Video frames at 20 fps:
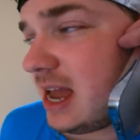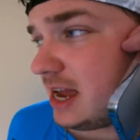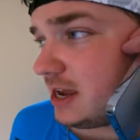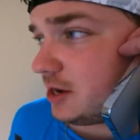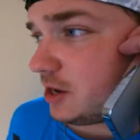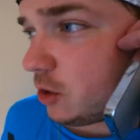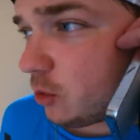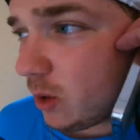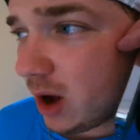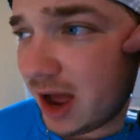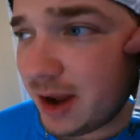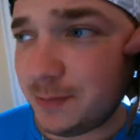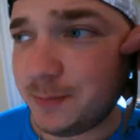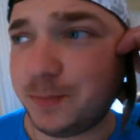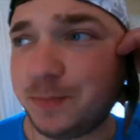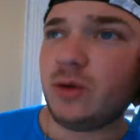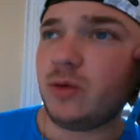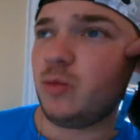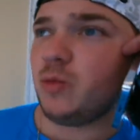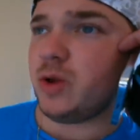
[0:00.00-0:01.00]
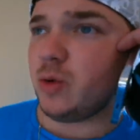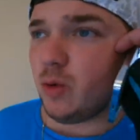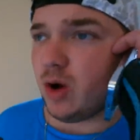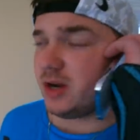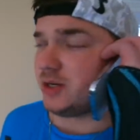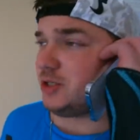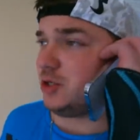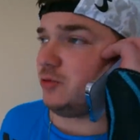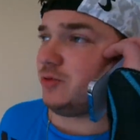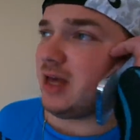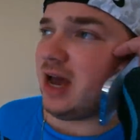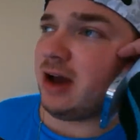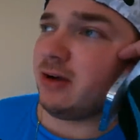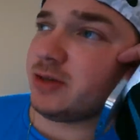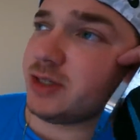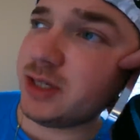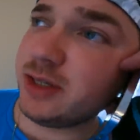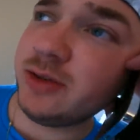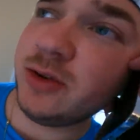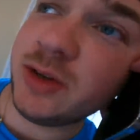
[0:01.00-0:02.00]
Yeah, you know what? We want
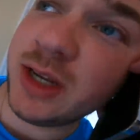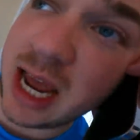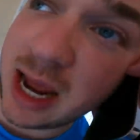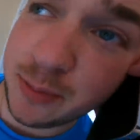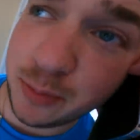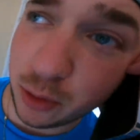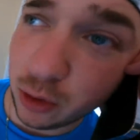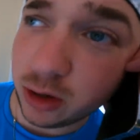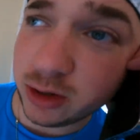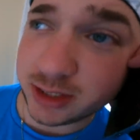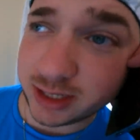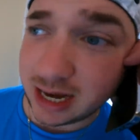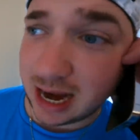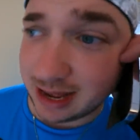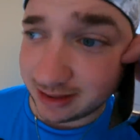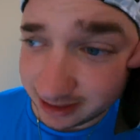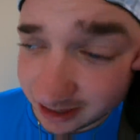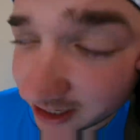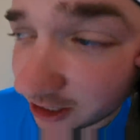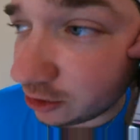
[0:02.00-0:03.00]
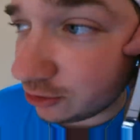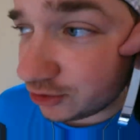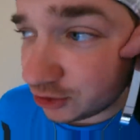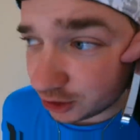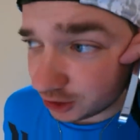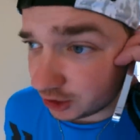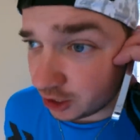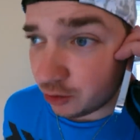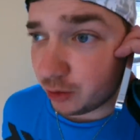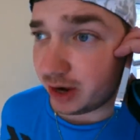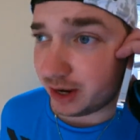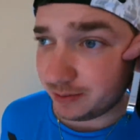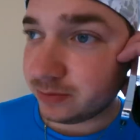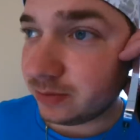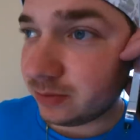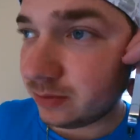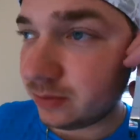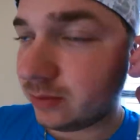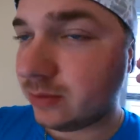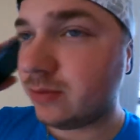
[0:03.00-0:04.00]
2,000 tape rolls, and I think you should do it.
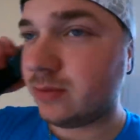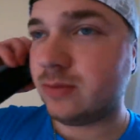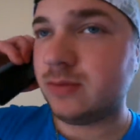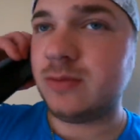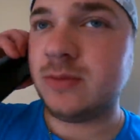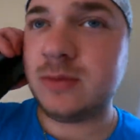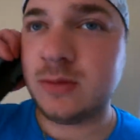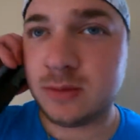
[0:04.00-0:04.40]
I